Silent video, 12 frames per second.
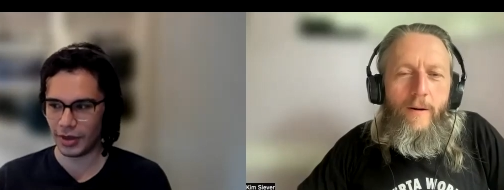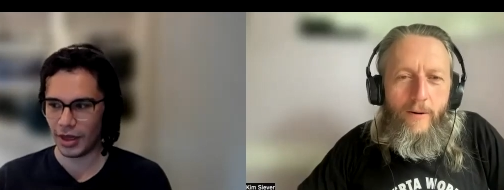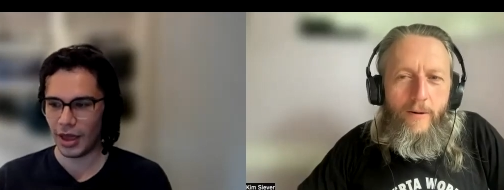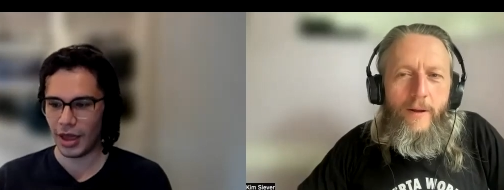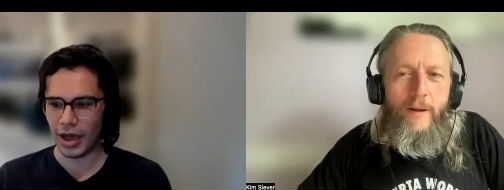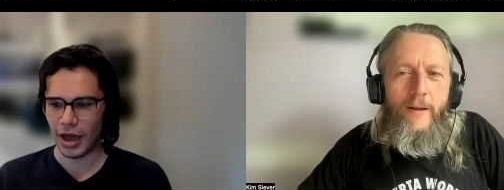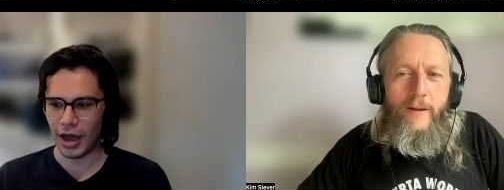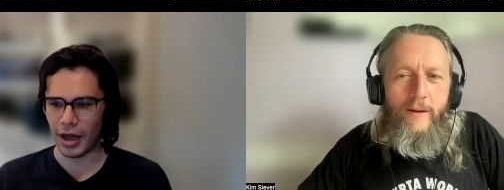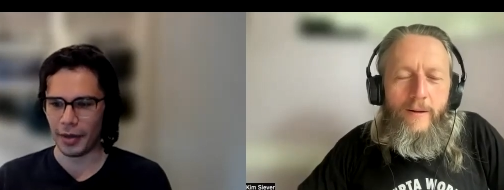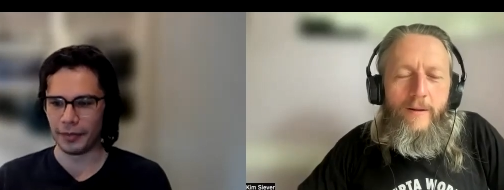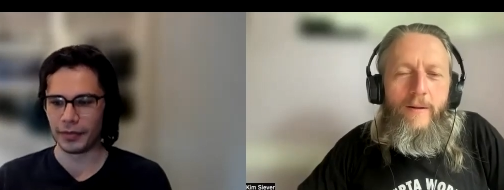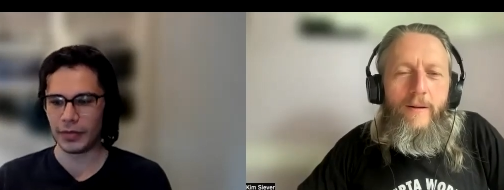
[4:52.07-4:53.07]
Speaker 1: Okay.
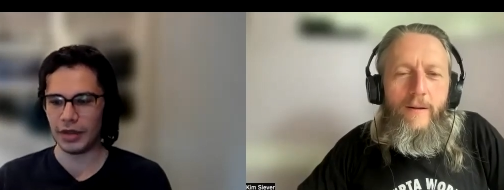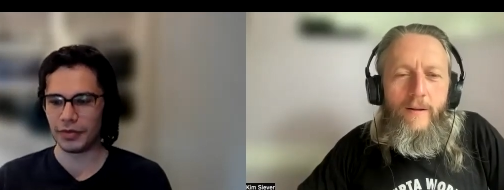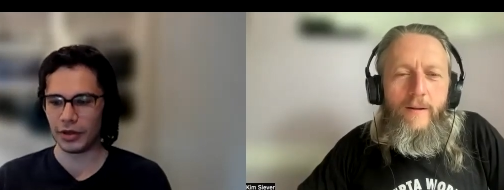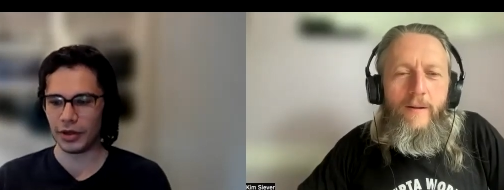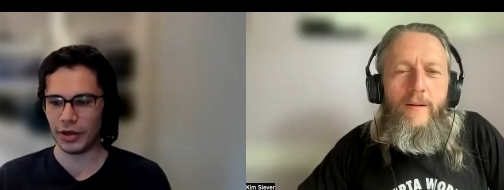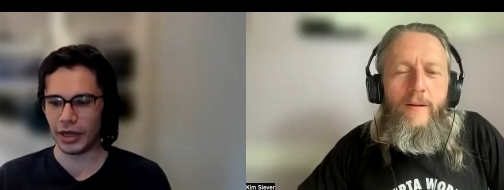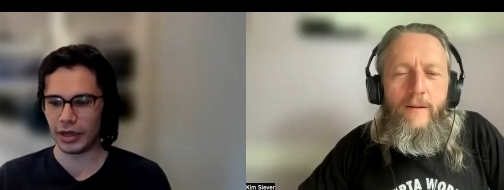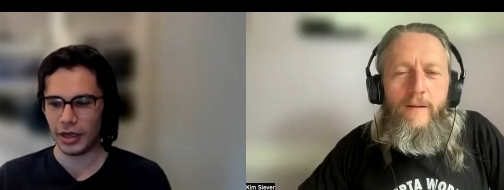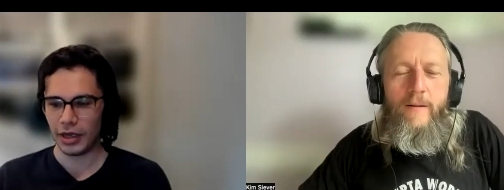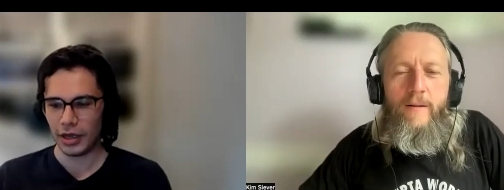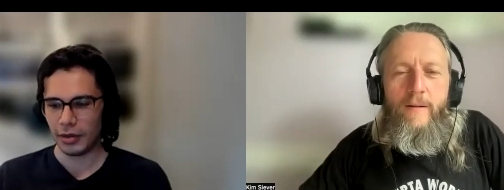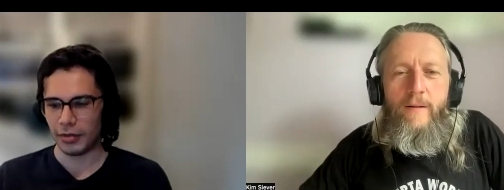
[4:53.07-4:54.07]
Um, even though like
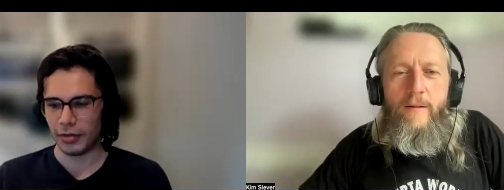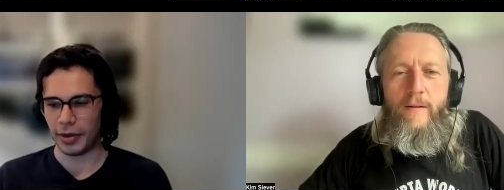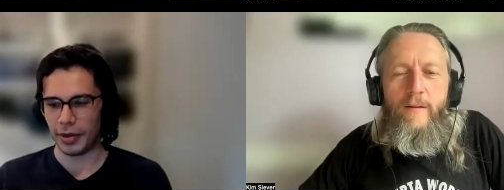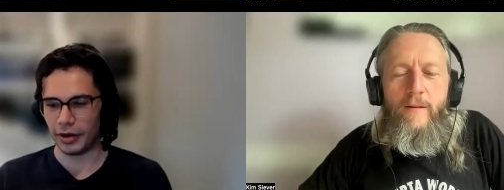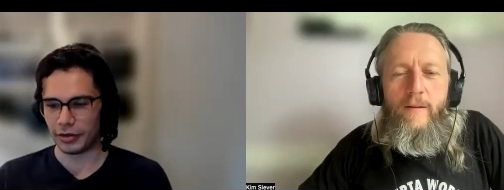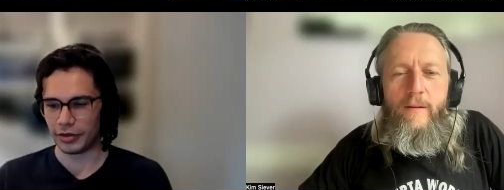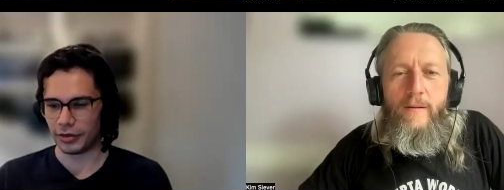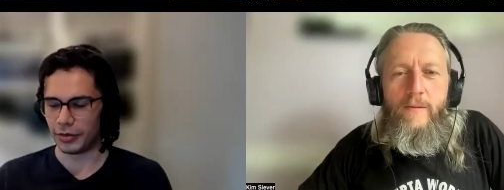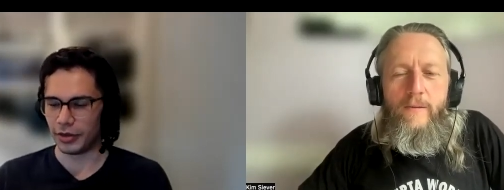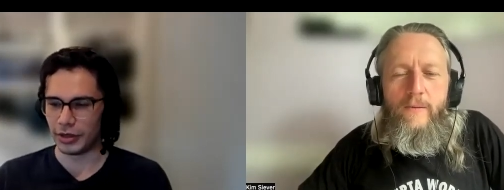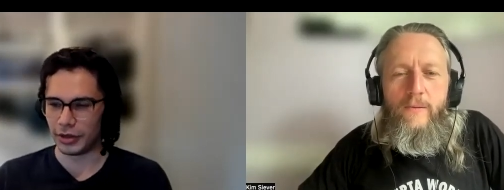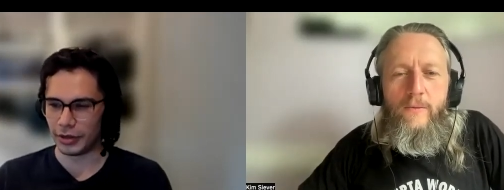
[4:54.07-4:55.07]
my parents aren't
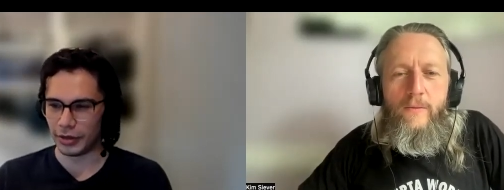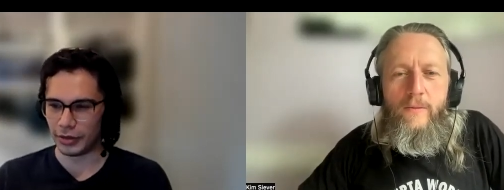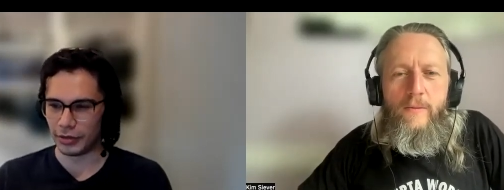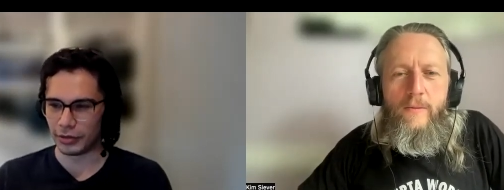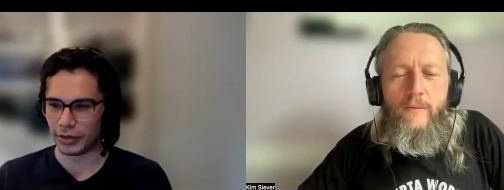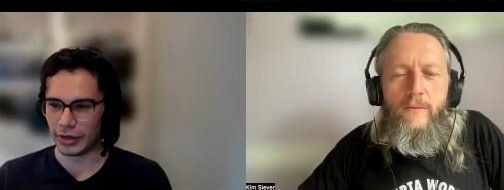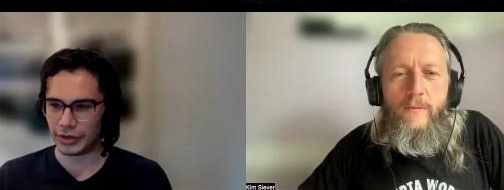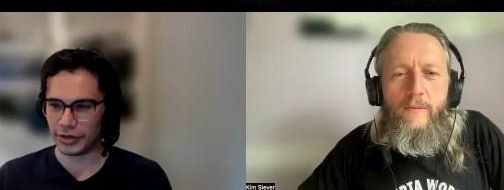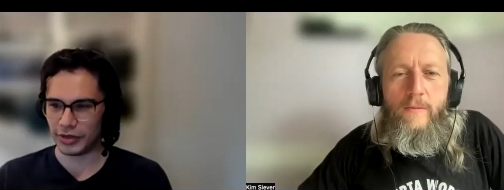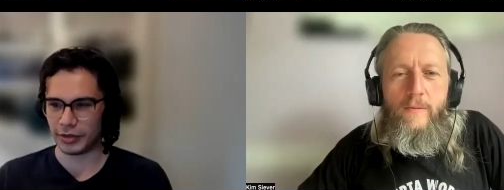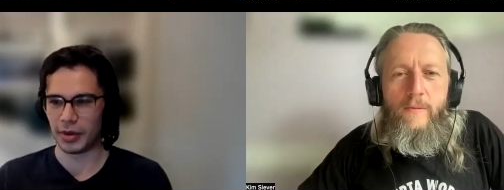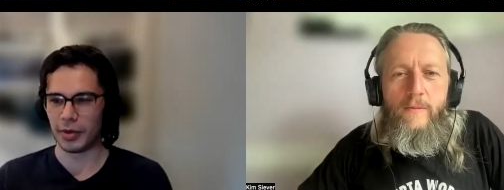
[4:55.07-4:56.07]
really religious,
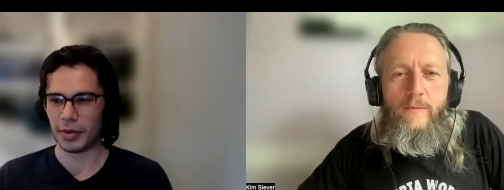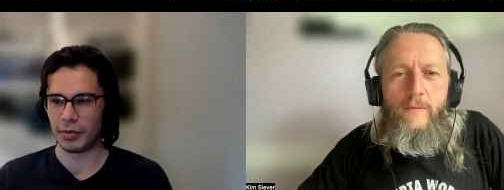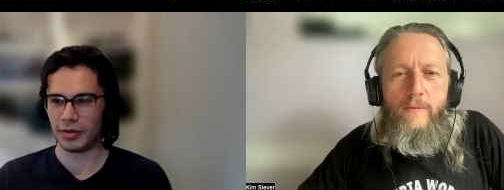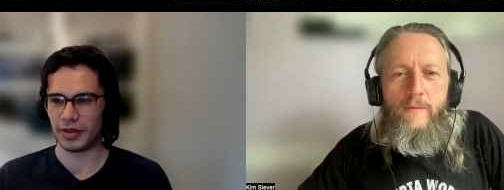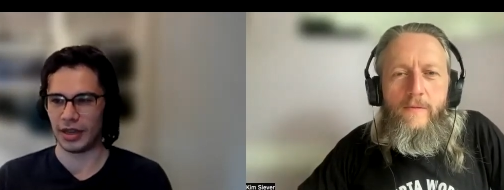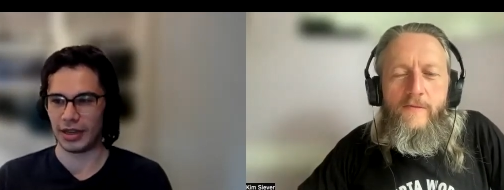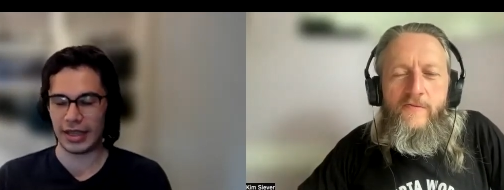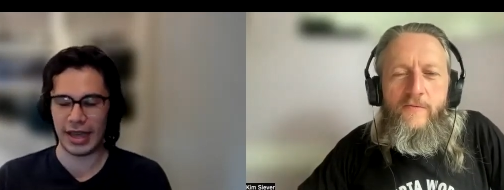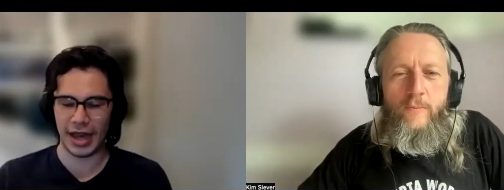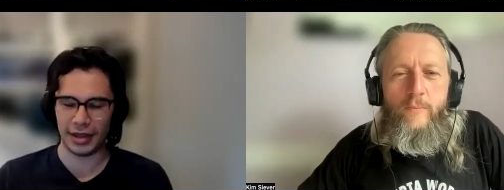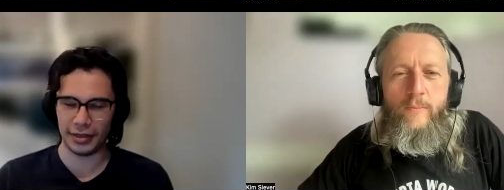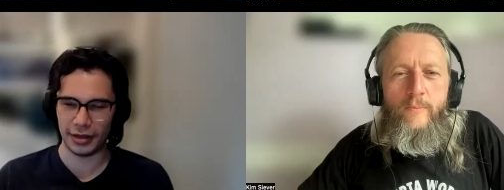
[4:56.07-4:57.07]
like my mom is like
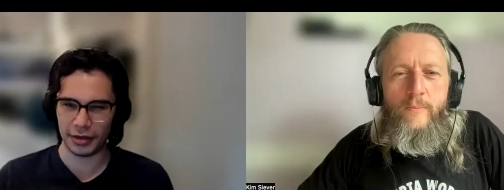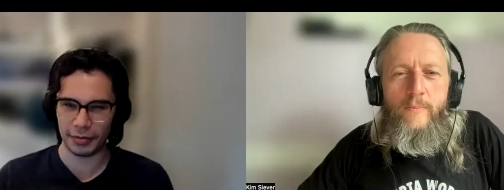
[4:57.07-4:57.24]
Catholic,